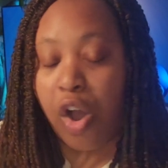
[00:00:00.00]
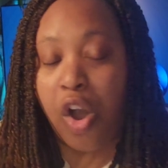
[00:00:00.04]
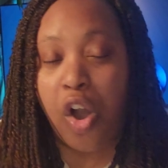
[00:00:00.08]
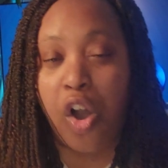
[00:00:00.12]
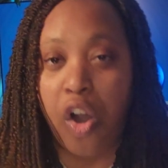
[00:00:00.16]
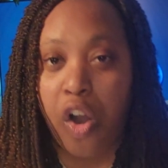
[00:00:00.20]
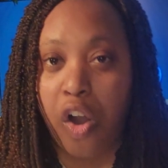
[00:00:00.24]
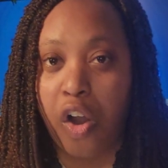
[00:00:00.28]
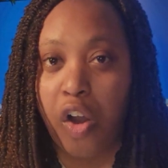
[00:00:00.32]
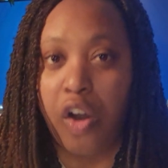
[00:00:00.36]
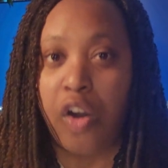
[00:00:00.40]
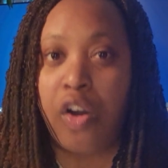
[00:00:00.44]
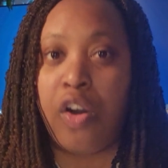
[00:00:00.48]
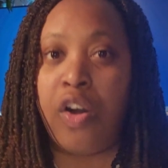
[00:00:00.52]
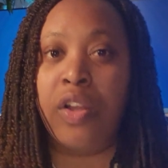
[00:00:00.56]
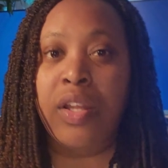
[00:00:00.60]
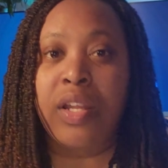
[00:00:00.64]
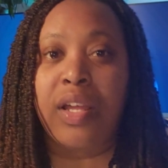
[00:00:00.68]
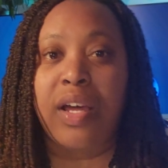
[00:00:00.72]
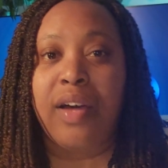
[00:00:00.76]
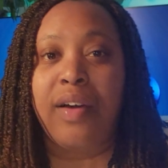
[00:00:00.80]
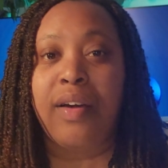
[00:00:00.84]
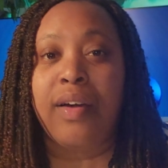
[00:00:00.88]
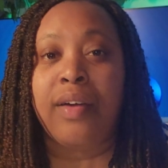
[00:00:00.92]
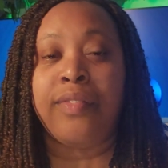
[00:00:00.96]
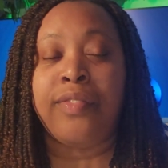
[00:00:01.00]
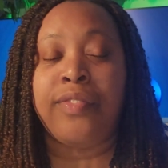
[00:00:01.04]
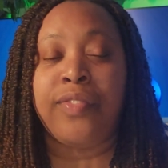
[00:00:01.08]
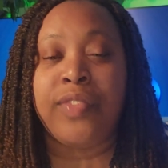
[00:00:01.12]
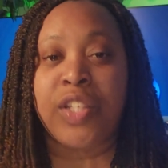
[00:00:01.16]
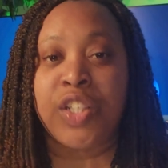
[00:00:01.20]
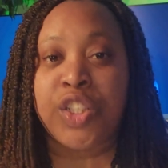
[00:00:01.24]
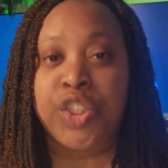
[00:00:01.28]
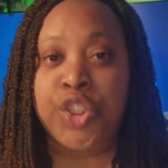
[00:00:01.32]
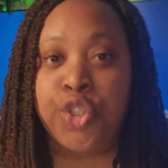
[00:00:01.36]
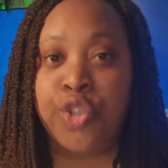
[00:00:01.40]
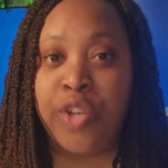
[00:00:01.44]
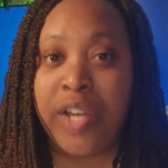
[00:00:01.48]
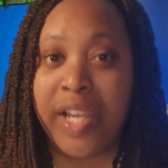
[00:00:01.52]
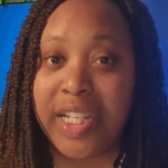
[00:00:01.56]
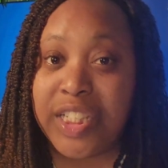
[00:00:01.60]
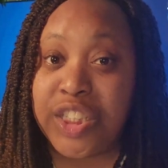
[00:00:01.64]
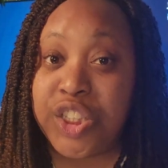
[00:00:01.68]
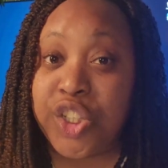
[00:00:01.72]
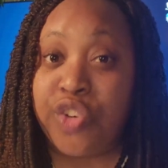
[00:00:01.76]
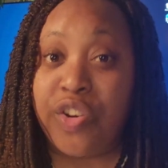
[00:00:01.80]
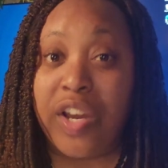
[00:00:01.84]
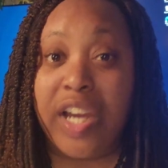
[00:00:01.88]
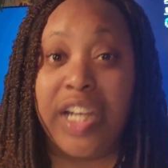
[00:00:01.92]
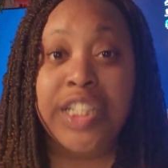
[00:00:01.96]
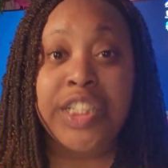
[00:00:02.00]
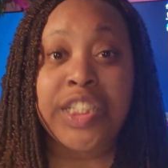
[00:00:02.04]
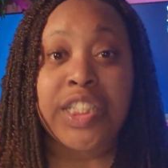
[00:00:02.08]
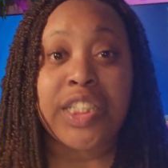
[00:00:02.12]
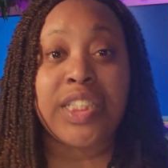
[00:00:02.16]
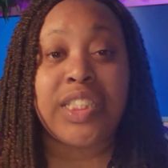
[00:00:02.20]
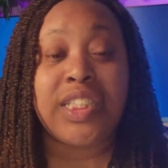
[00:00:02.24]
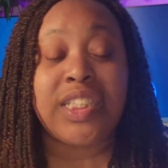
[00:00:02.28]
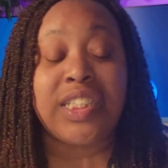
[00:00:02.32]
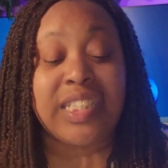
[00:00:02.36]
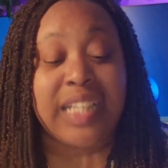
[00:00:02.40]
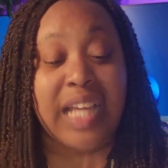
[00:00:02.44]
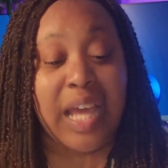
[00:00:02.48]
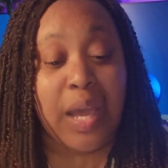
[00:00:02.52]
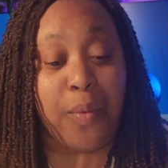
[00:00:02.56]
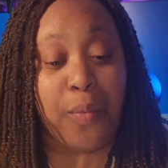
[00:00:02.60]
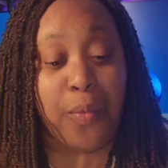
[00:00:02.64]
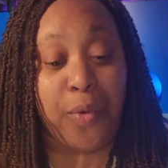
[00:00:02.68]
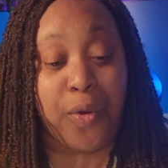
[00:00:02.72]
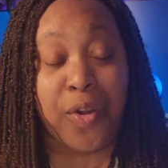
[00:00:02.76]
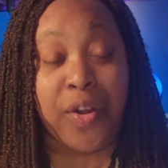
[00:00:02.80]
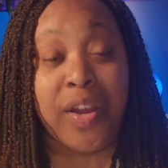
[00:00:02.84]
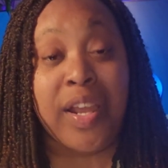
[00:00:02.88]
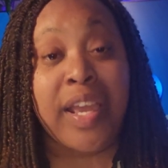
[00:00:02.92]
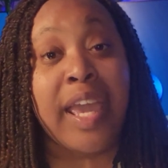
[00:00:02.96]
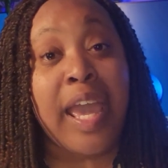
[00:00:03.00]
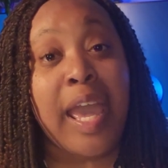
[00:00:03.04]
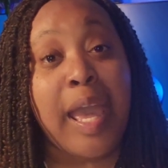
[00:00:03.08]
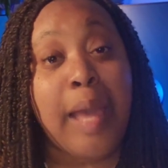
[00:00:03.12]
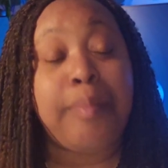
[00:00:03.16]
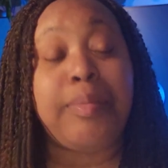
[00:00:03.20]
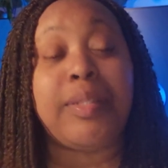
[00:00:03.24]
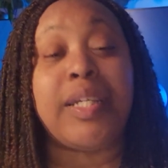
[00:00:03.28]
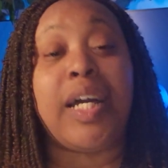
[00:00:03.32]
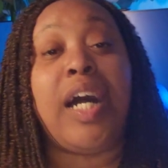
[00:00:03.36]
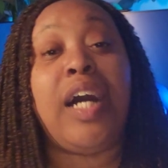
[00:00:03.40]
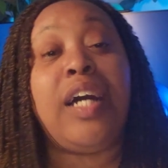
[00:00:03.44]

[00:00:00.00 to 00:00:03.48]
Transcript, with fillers: all of the transgressions that were kept